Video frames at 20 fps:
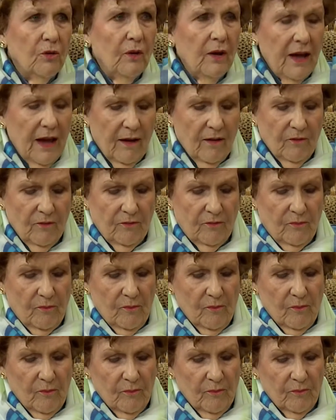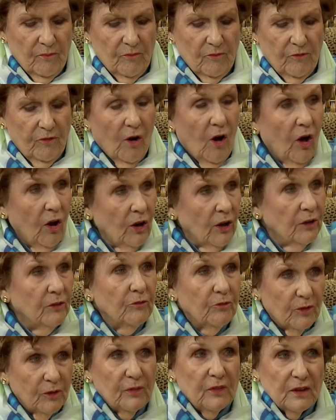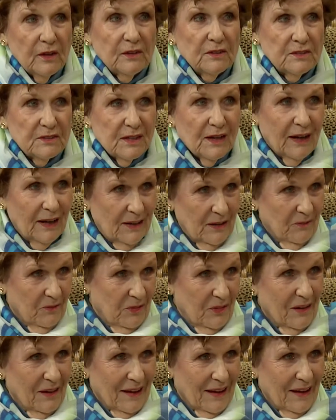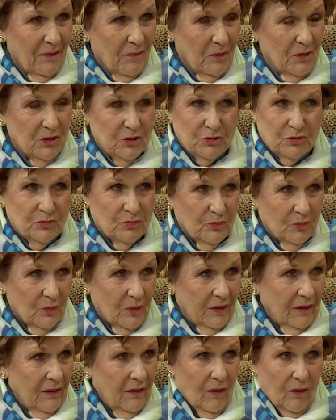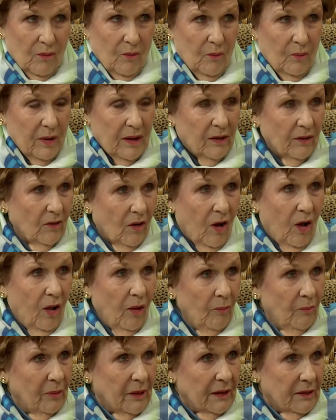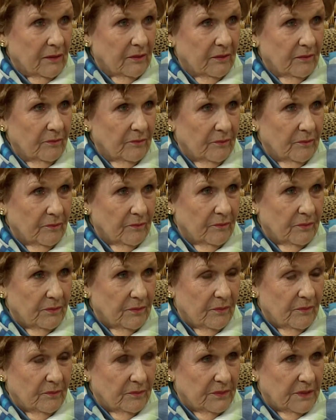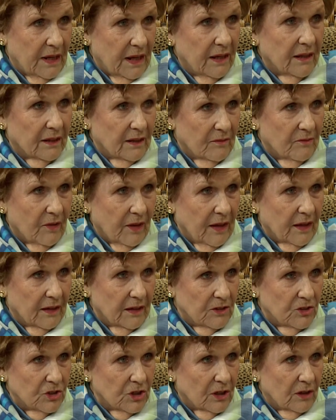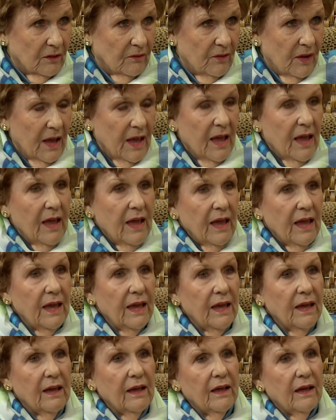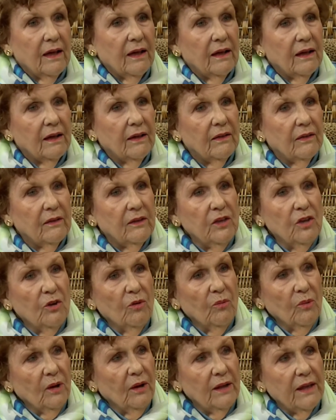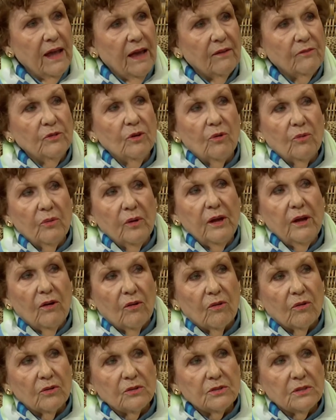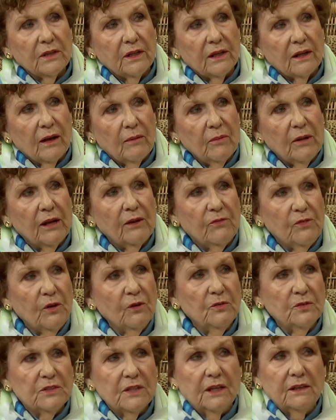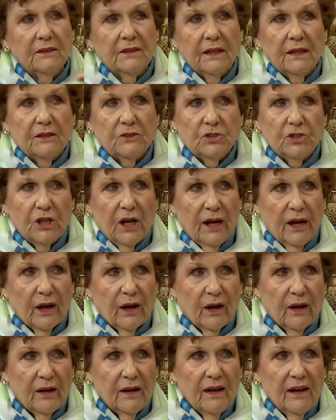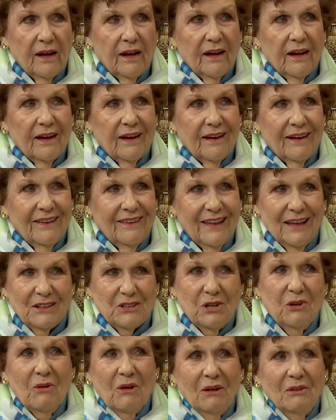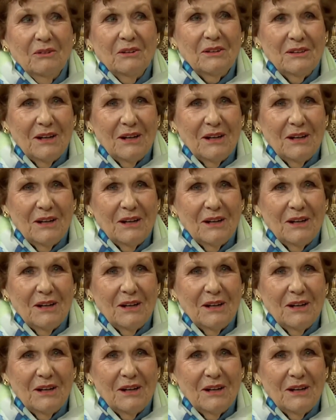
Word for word: have fallen for this kind of thing, which you know we could all be taken advantage of. Mm-hmm. You really have no recourse then. I mean, if you've sent that check, that two hundred